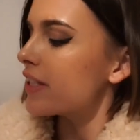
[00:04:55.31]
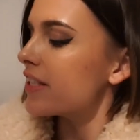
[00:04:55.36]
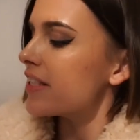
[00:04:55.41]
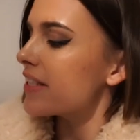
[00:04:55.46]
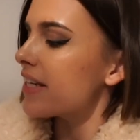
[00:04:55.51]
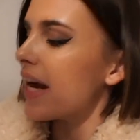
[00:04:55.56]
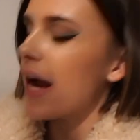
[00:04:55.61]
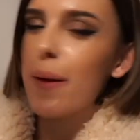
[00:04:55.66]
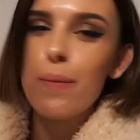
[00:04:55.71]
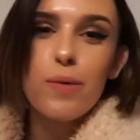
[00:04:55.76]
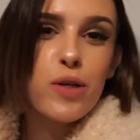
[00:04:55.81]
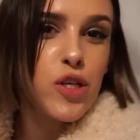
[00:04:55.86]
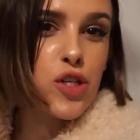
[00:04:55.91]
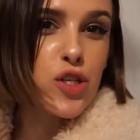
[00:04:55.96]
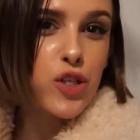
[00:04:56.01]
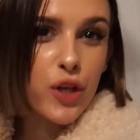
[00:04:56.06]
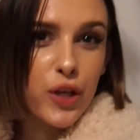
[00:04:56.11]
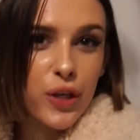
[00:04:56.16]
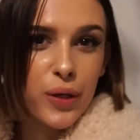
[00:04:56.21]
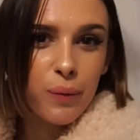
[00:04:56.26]
this time to
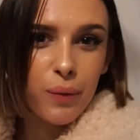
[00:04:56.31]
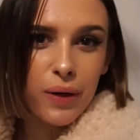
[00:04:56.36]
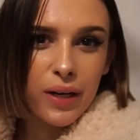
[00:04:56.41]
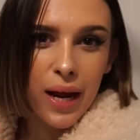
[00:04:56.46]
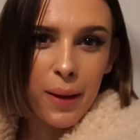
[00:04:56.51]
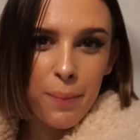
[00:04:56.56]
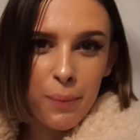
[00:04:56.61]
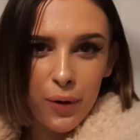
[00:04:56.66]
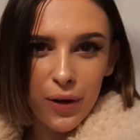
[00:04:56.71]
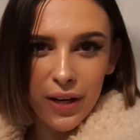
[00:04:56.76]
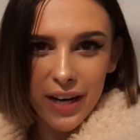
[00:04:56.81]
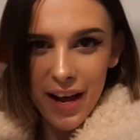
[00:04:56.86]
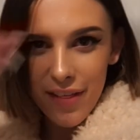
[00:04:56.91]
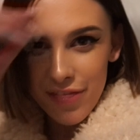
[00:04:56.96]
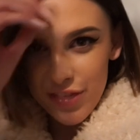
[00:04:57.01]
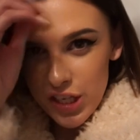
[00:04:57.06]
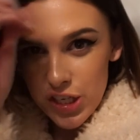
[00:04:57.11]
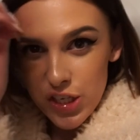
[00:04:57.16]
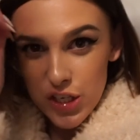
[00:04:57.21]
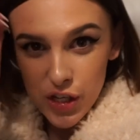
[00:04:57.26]
show you what I bought
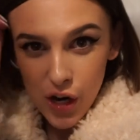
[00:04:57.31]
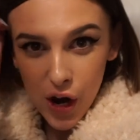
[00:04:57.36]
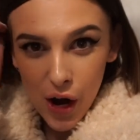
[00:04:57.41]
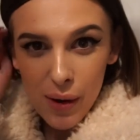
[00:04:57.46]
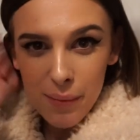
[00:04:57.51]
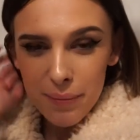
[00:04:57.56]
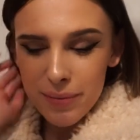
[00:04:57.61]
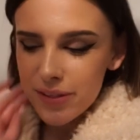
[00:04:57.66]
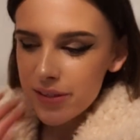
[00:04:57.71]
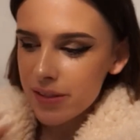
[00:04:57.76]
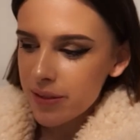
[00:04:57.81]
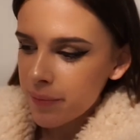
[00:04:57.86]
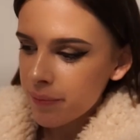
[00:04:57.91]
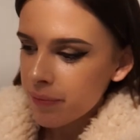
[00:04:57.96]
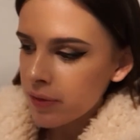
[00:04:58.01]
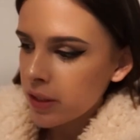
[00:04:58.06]
at the shops.